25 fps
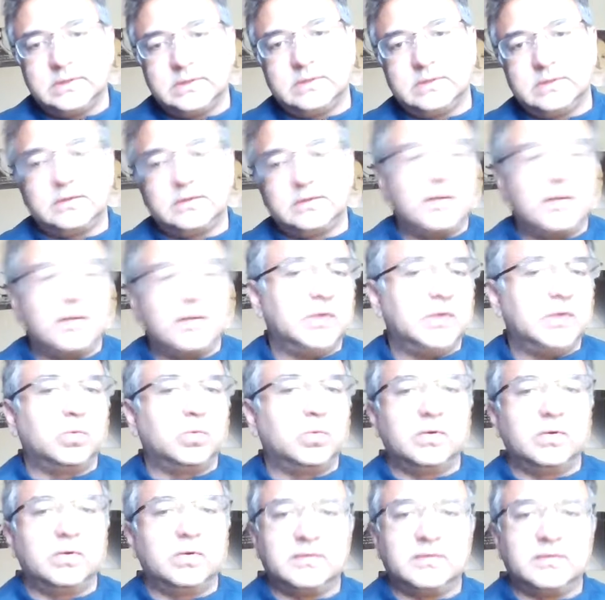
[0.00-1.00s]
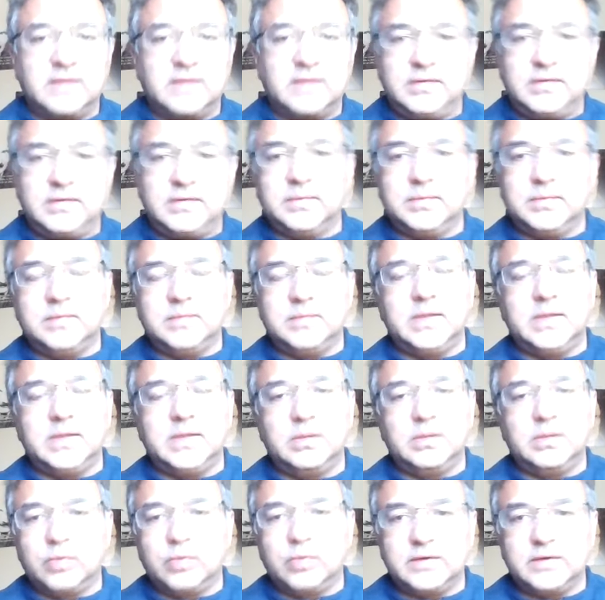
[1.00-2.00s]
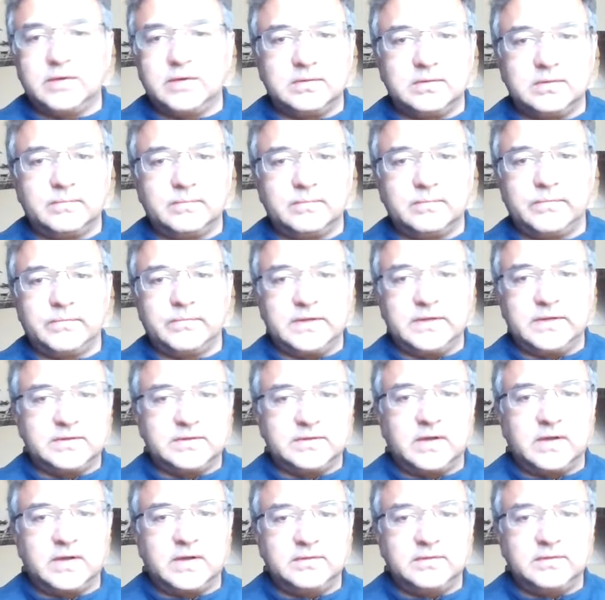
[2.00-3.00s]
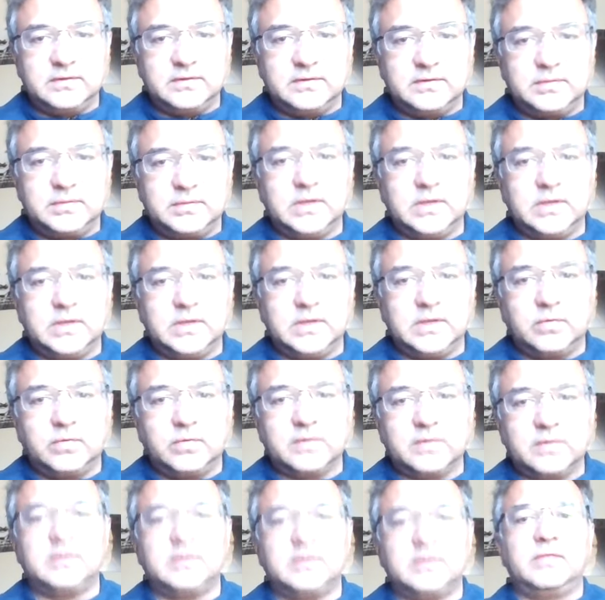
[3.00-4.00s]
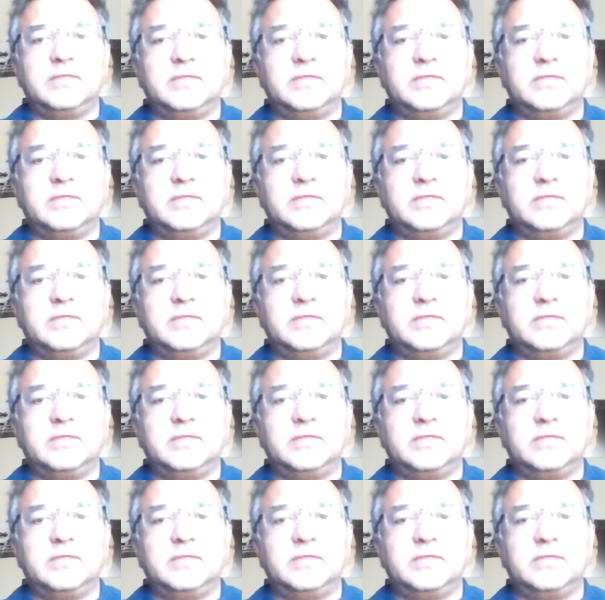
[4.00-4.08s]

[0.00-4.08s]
coming towards this having been making present. The ecstasy is something in and for itself and